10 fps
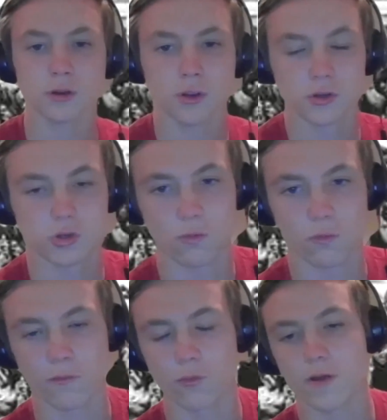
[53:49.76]
No. So
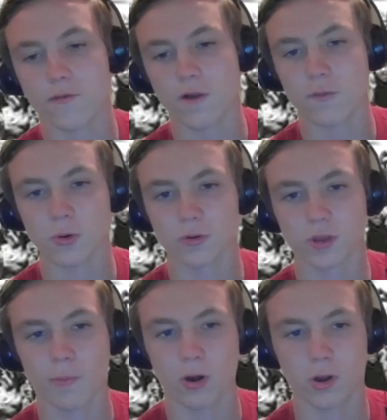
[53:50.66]
if we ever have a
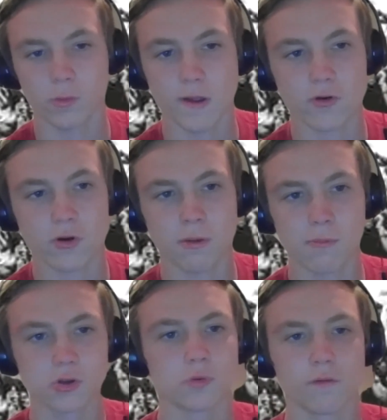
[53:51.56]
birthday party, we have to
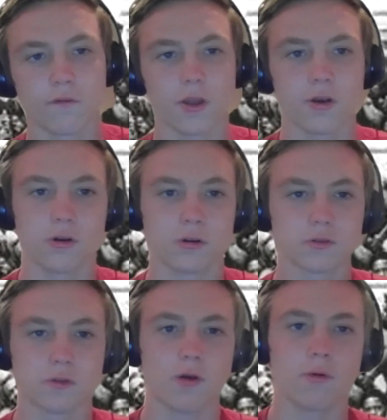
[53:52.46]
remember to invite her.
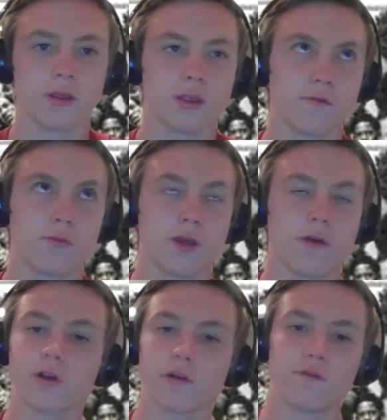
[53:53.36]
So that way, if we
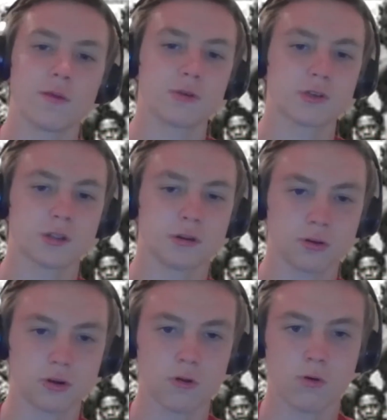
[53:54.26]
ever get famous
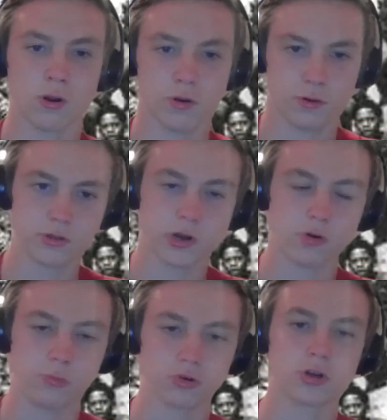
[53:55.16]
and go on her
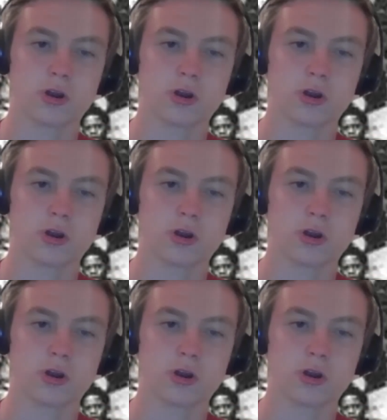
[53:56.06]
terrible show,